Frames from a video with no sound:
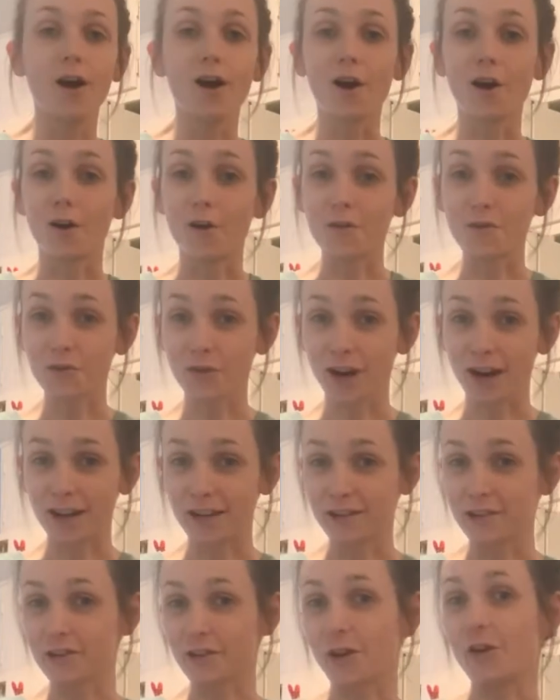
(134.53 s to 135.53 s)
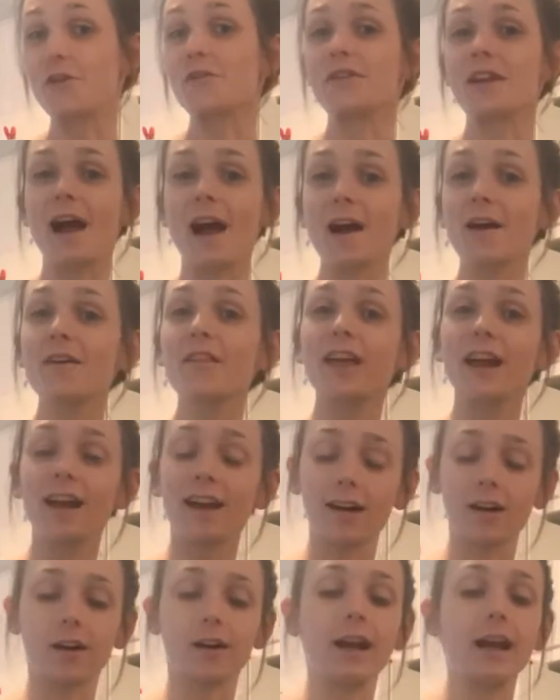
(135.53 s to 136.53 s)
Alright, so now that
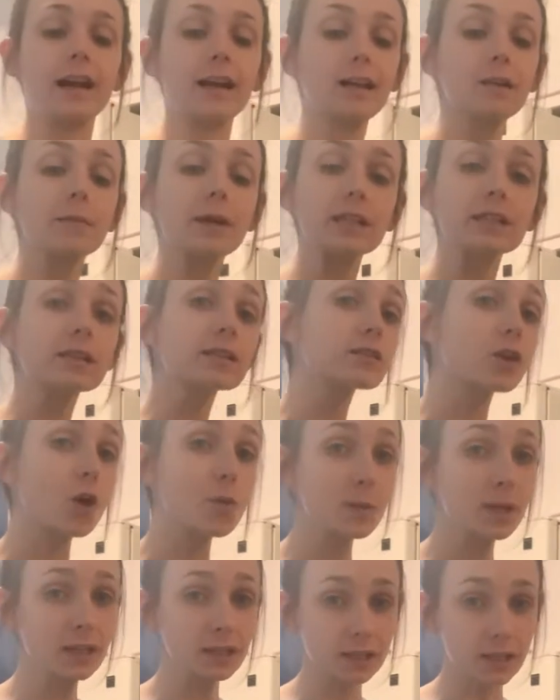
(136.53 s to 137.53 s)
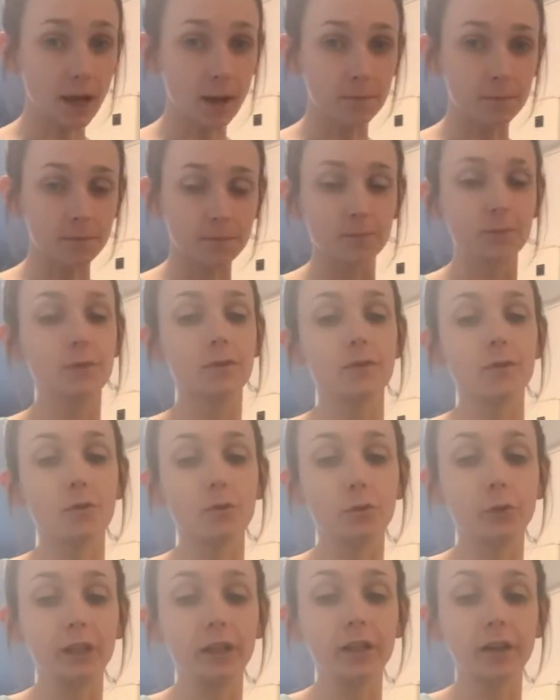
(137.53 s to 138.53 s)
our egg mix is all mixed up,
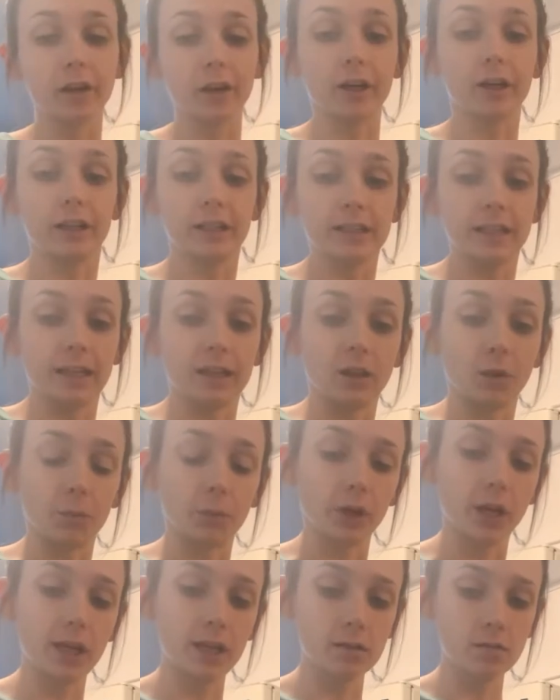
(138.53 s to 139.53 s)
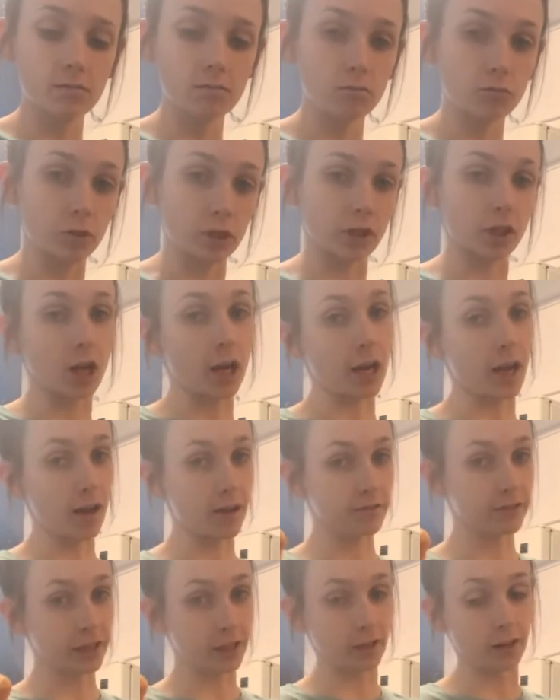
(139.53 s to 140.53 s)
we are gonna take the bread, which I
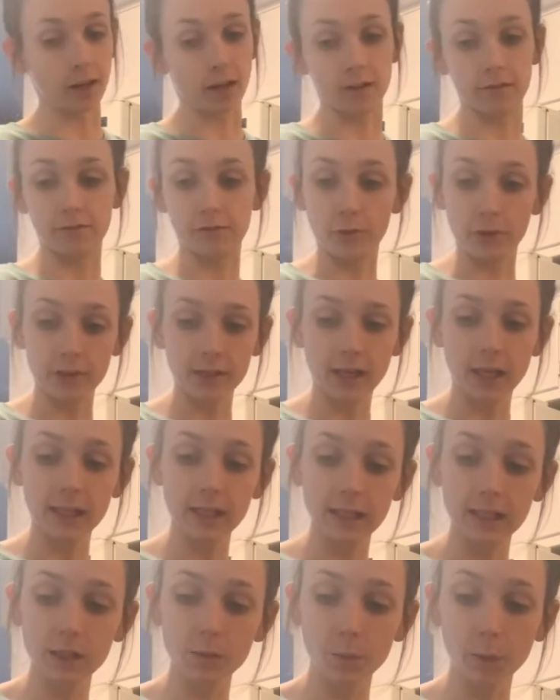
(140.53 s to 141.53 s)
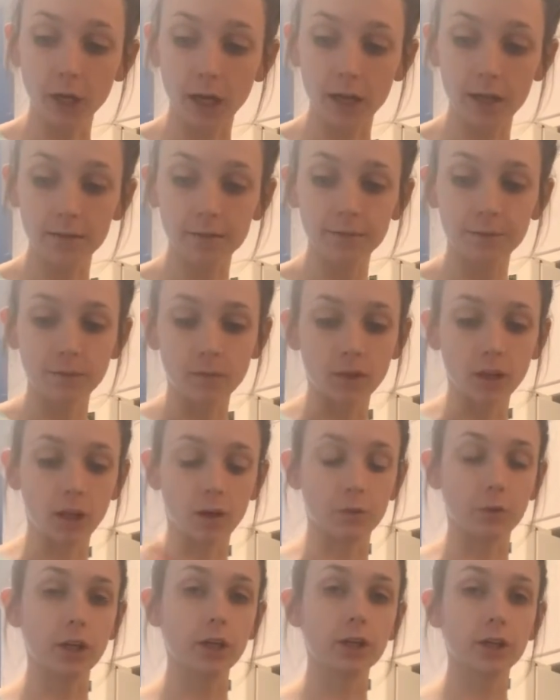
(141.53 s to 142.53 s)
have here. I have 4 slices of bread. And
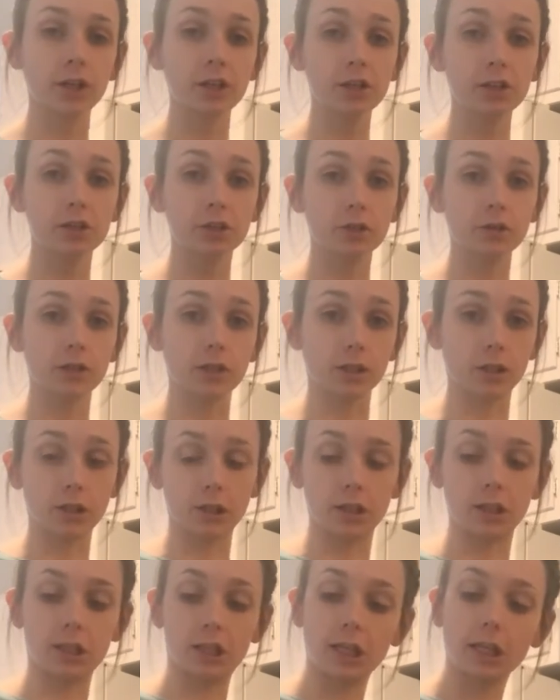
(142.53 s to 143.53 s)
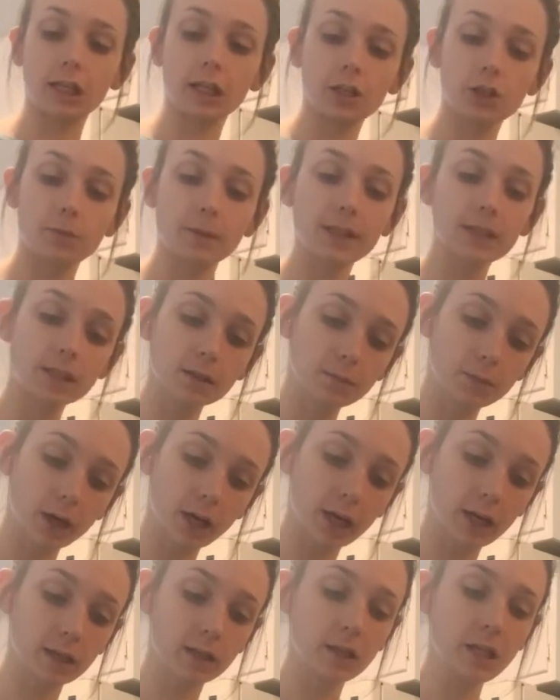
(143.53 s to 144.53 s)
what you're gonna do is you're gonna take each piece of
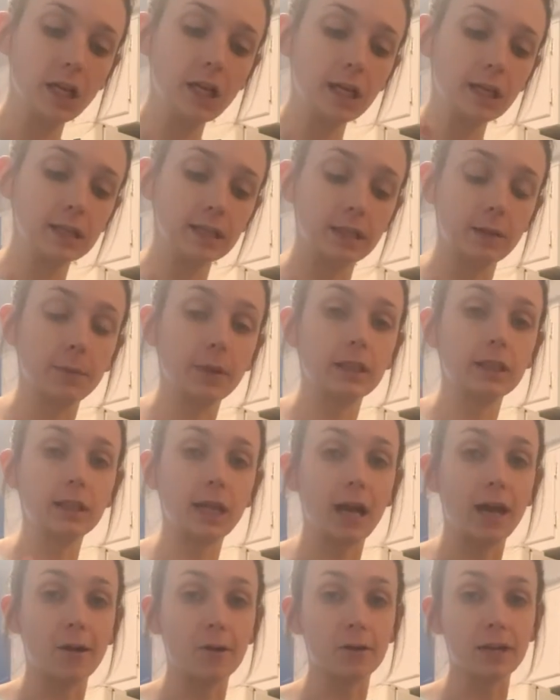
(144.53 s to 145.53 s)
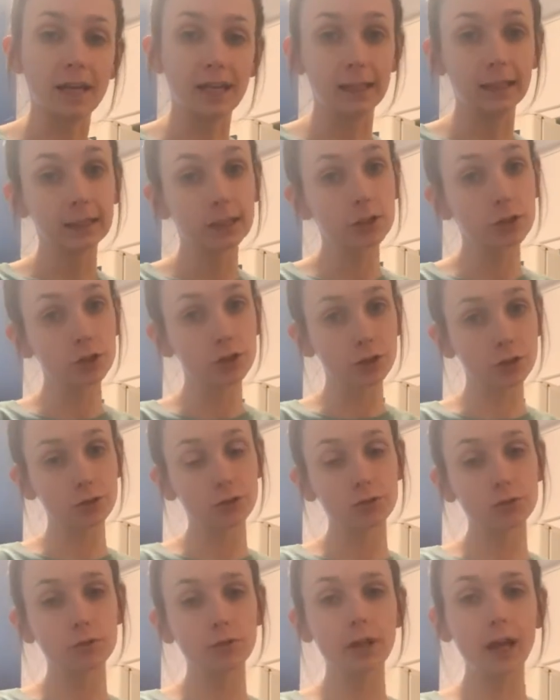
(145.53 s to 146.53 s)
bread, dip it down
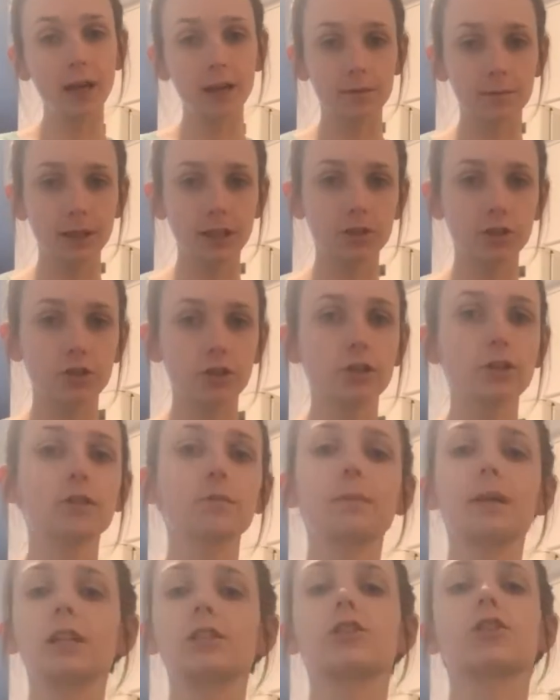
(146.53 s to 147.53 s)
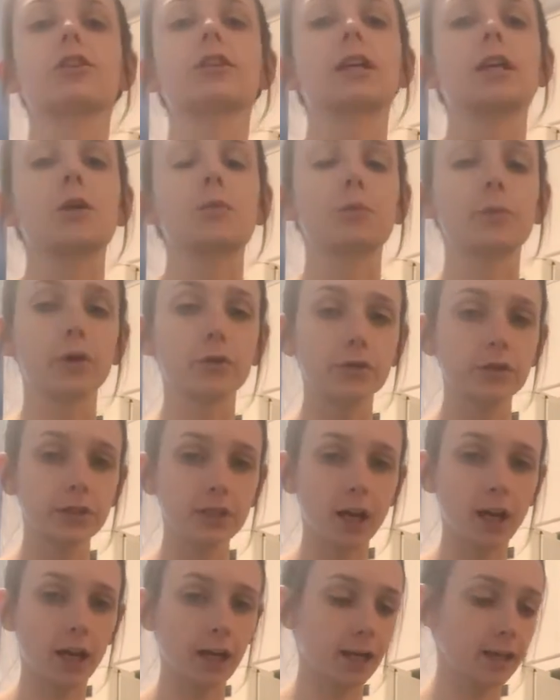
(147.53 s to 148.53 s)
into the egg mixture, make sure to get both
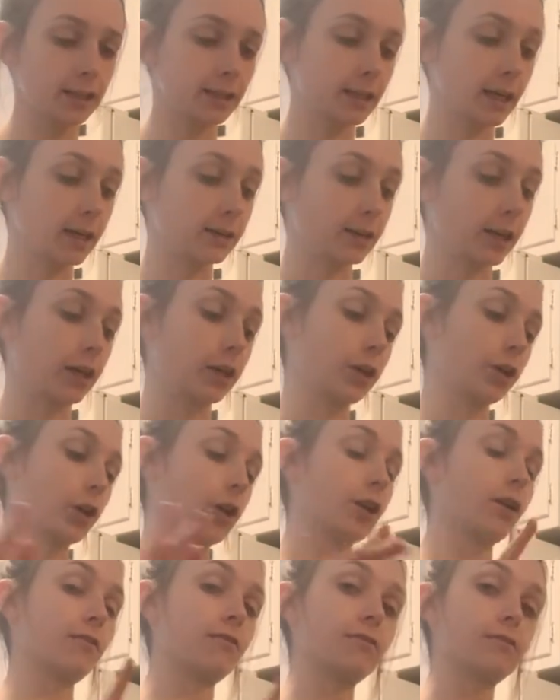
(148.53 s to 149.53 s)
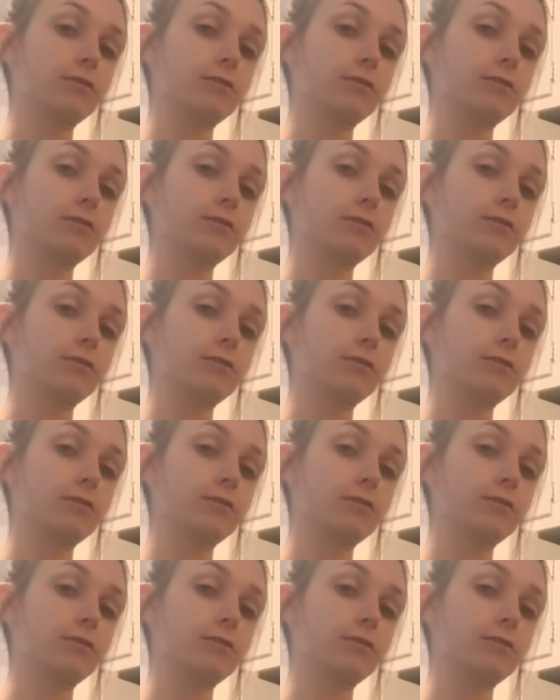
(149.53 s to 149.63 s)
sides, and then you're gonna